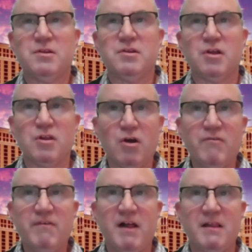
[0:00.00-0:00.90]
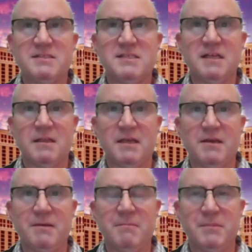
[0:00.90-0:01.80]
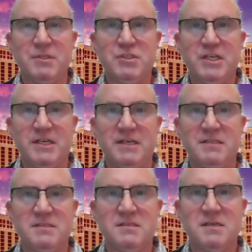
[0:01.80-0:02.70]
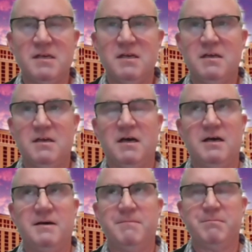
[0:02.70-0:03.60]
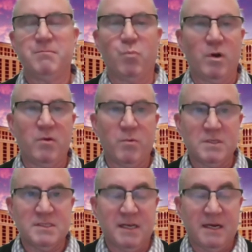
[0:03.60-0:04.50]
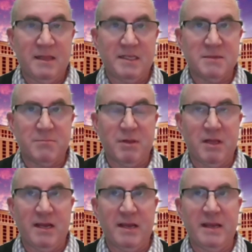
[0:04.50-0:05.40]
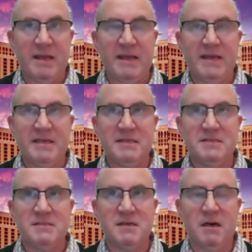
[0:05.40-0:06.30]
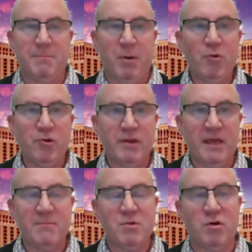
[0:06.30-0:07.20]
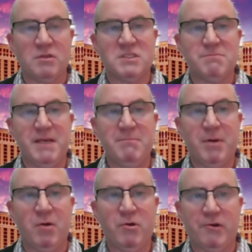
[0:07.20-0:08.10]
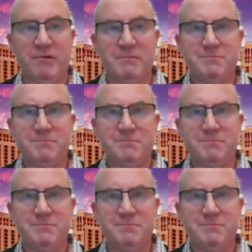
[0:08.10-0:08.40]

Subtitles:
the low volatility machines, one of the ones that I like to play is a poker game called Spin Poker.